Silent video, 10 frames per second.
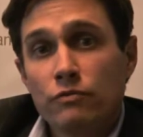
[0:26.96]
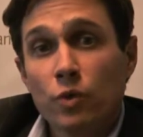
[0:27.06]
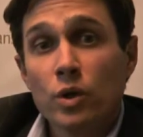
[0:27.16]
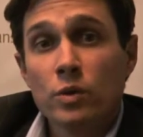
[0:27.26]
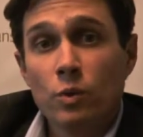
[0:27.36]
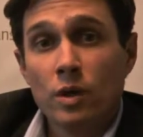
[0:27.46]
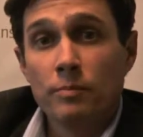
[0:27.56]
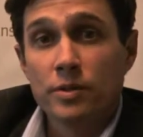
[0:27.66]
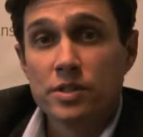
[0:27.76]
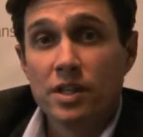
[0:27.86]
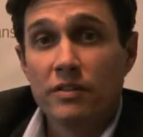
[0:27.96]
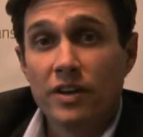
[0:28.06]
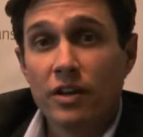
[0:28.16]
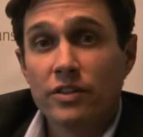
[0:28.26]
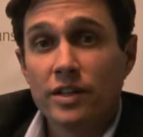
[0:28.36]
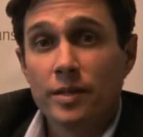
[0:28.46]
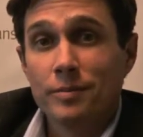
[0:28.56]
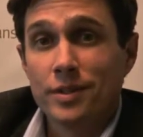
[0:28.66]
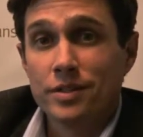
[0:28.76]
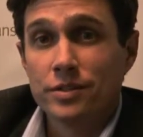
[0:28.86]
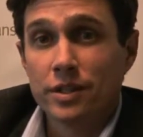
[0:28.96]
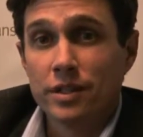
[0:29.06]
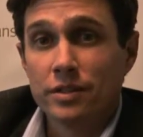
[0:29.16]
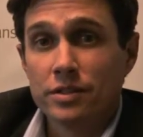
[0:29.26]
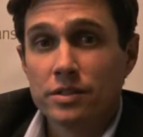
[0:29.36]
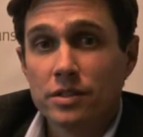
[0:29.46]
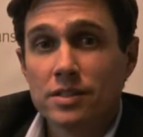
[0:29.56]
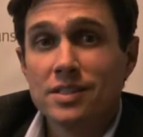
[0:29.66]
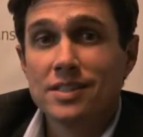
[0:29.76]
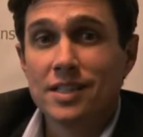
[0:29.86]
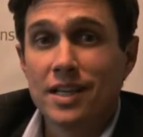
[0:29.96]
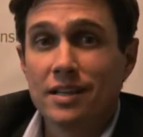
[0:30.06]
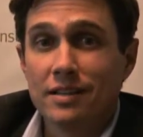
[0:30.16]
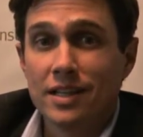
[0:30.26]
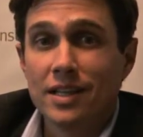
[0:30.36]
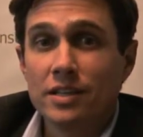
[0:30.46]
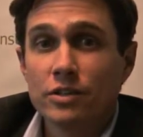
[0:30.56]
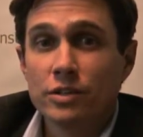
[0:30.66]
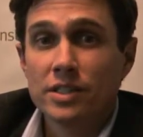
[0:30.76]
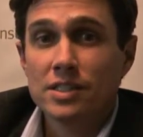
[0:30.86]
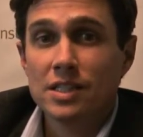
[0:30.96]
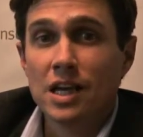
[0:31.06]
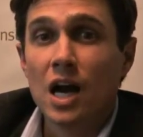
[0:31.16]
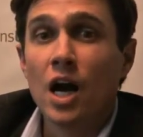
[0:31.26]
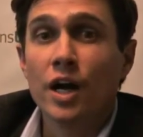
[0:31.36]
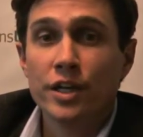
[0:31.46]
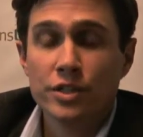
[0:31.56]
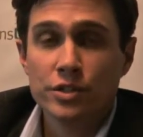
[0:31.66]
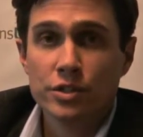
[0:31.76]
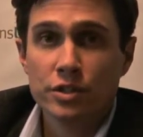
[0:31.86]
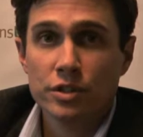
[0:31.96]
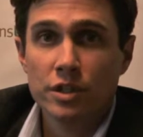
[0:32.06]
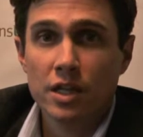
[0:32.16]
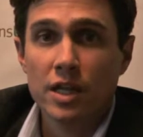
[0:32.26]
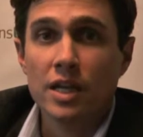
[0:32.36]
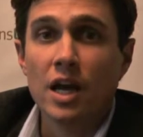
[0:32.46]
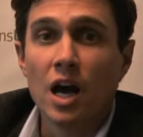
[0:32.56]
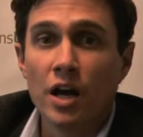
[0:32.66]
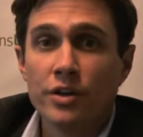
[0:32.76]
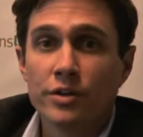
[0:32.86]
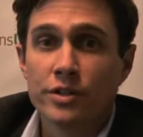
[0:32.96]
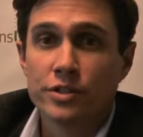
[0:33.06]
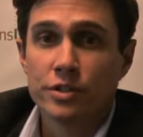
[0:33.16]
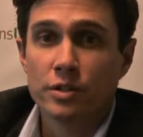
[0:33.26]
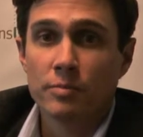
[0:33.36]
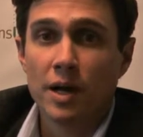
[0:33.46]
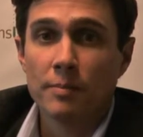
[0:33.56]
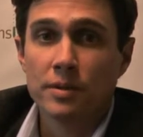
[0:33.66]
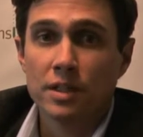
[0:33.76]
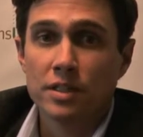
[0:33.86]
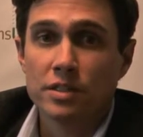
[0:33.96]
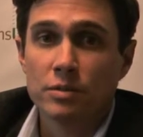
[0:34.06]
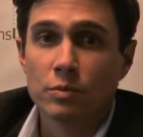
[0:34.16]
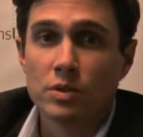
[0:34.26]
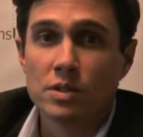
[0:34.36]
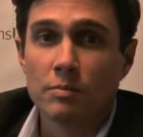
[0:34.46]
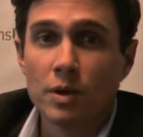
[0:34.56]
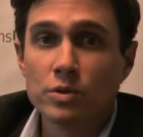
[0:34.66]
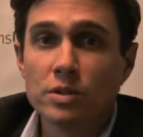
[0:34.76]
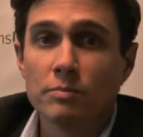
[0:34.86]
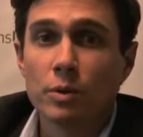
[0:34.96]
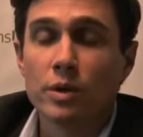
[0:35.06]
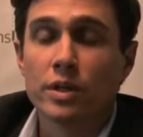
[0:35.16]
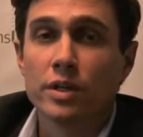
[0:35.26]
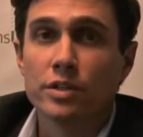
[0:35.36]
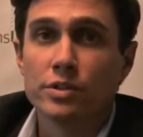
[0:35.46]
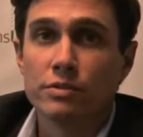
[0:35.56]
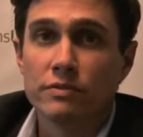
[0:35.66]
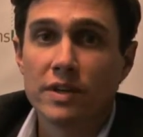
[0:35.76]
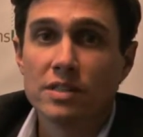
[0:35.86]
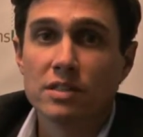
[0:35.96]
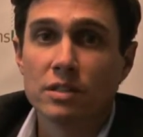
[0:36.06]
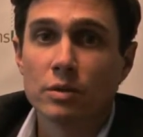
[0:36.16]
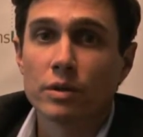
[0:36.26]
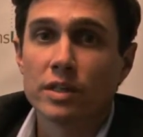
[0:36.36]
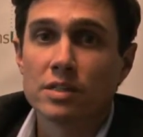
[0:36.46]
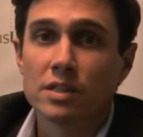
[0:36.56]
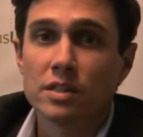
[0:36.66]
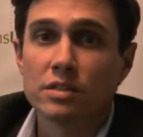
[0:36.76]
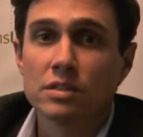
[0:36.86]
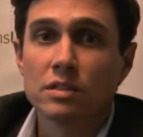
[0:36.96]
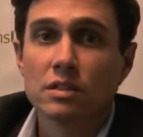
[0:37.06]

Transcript: 41% of healthcare administrators stated that increasing uninsured and underinsured population was the most important issues facing their organization.